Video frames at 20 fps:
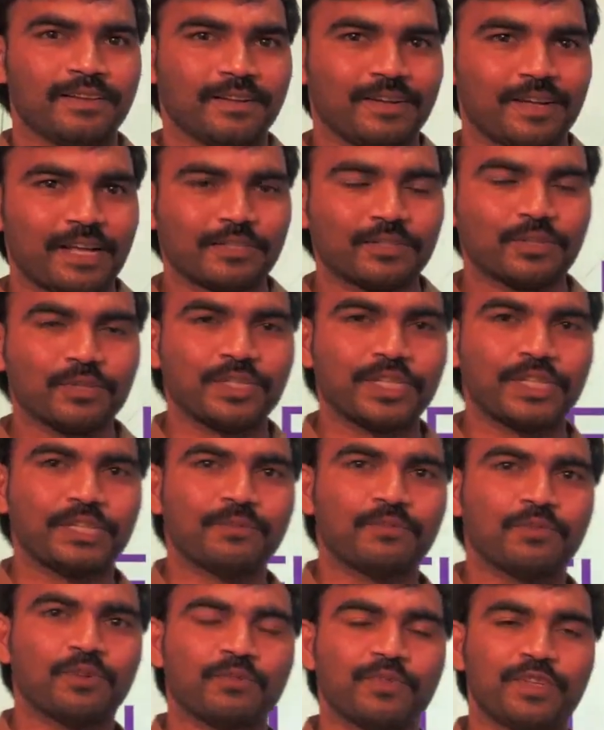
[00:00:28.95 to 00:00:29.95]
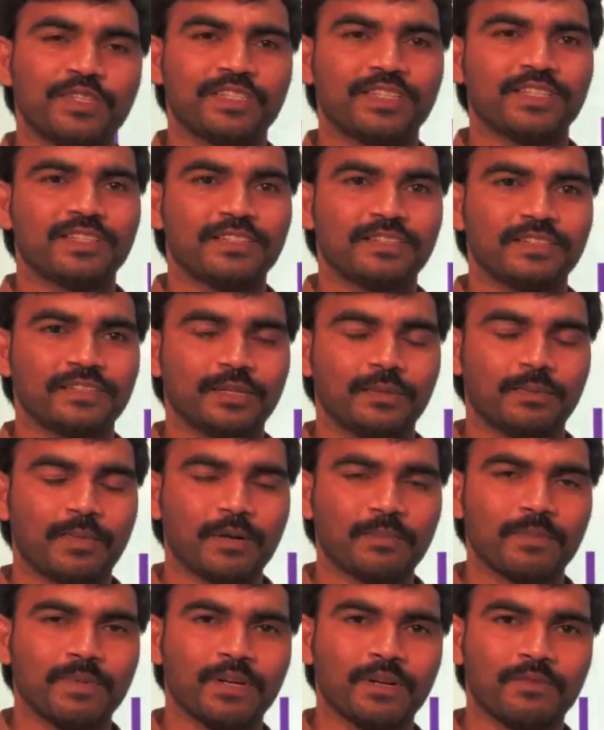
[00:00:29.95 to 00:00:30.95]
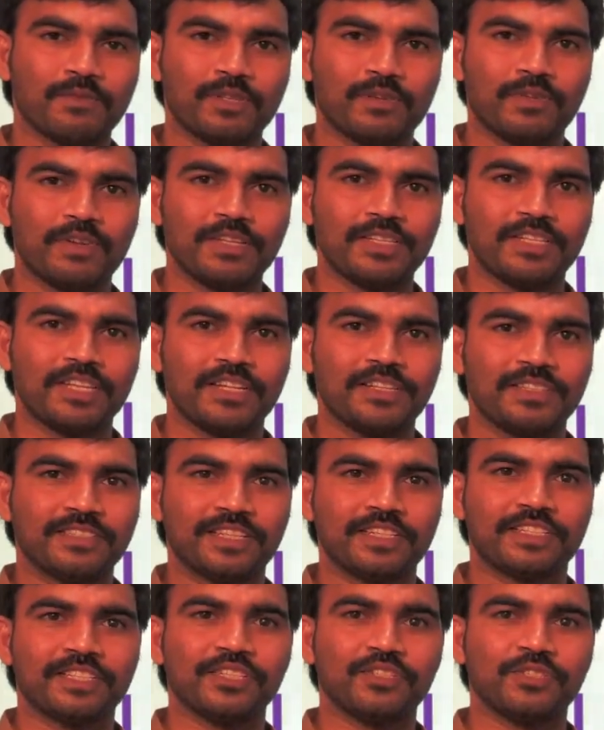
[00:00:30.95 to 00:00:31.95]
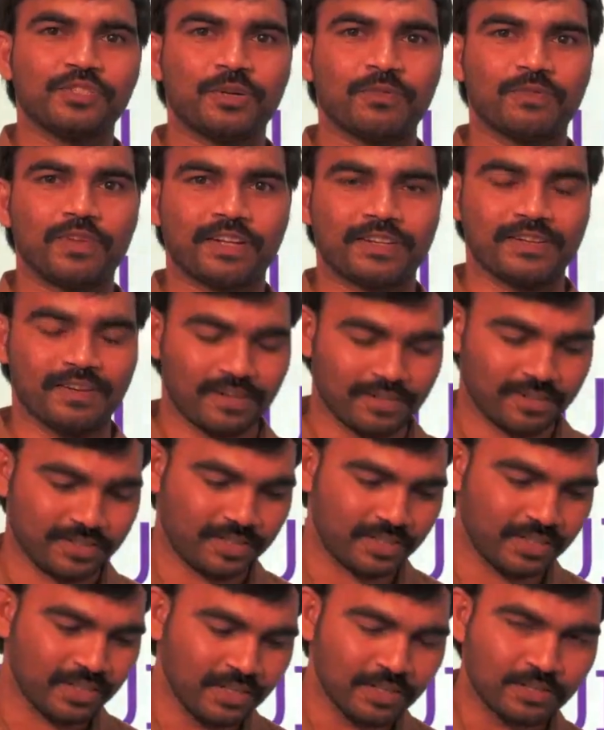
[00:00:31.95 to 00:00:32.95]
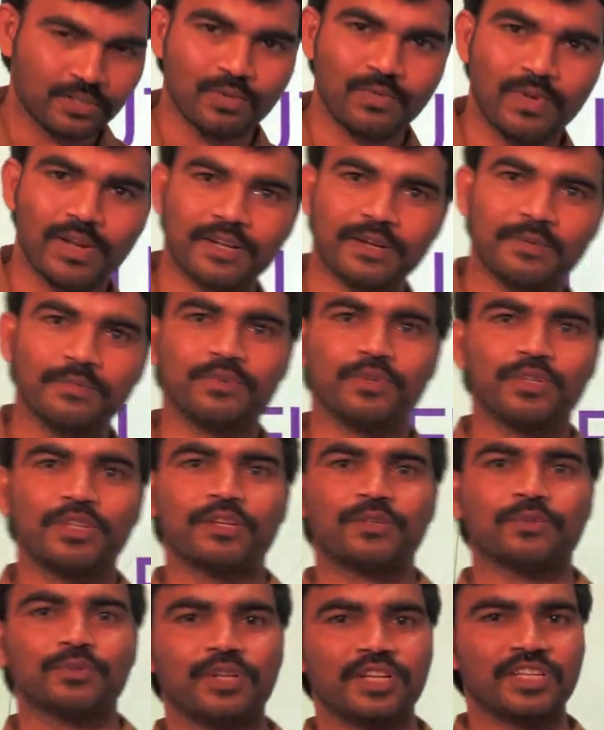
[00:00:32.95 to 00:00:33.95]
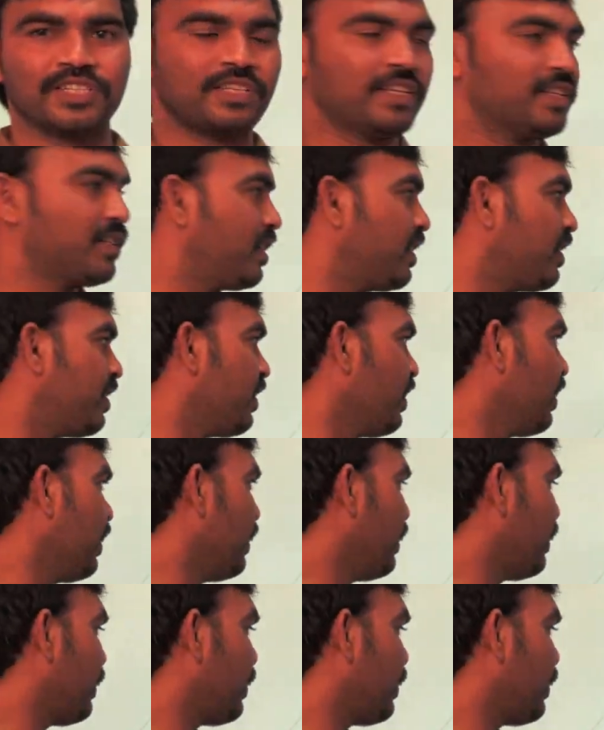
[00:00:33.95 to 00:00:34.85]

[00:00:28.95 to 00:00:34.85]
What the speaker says: Associate Professor, Department of Civil Engineering, Session Institute of Technology. So, welcome to the today's session.